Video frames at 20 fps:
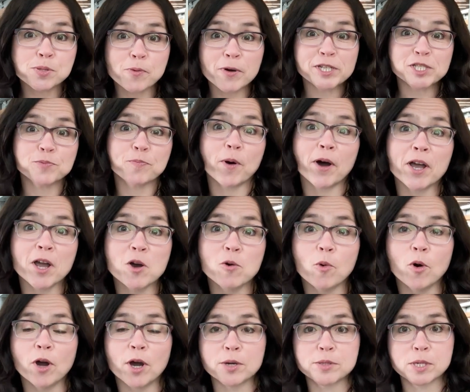research
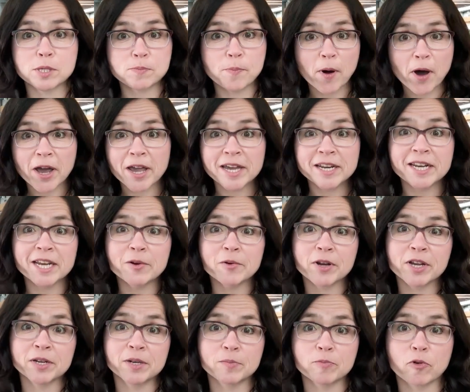Bioworks is
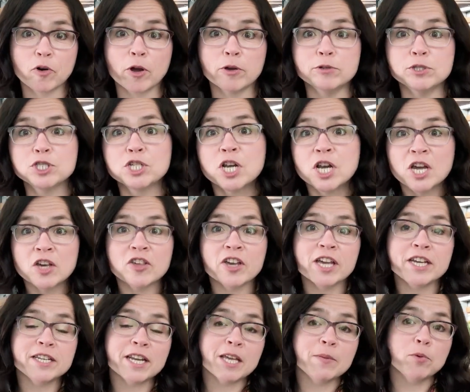pioneering an approach
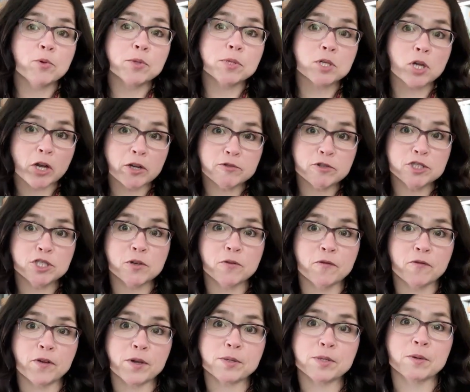that enables
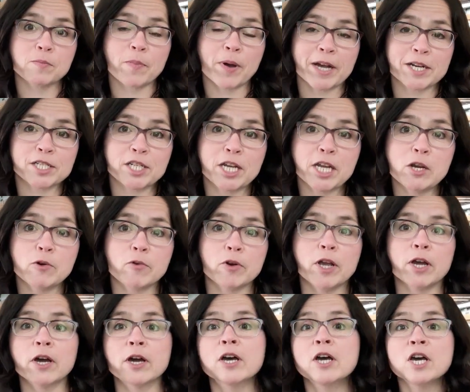nitrogen-fixing
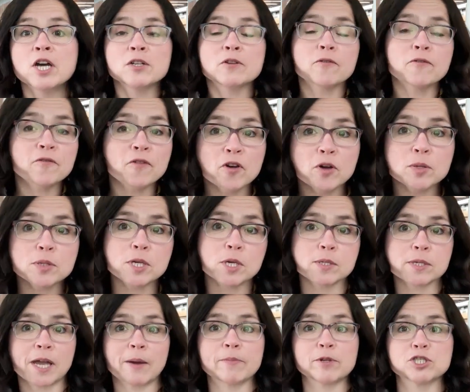bacteria to first
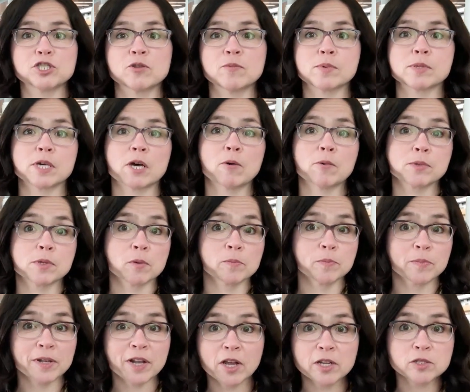establish themselves on
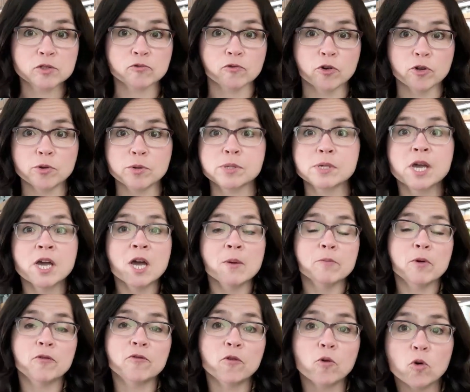plant roots
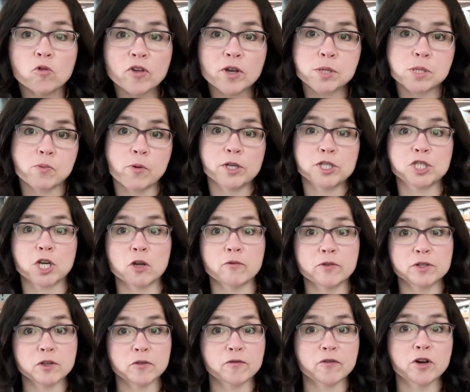before they switch
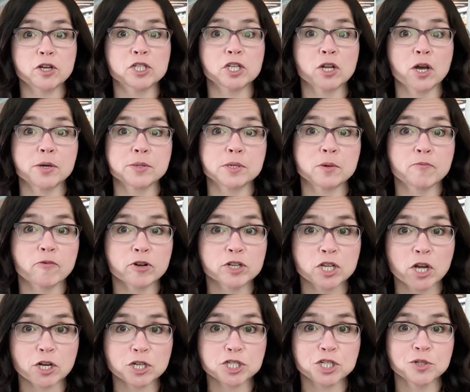over to fertilizer
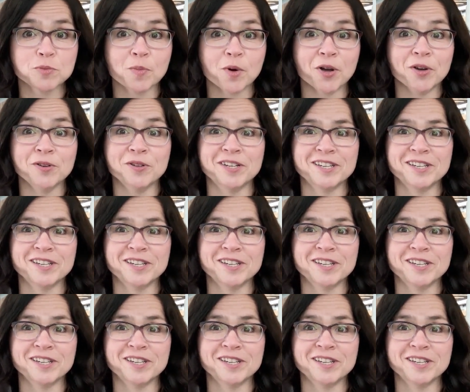production mode.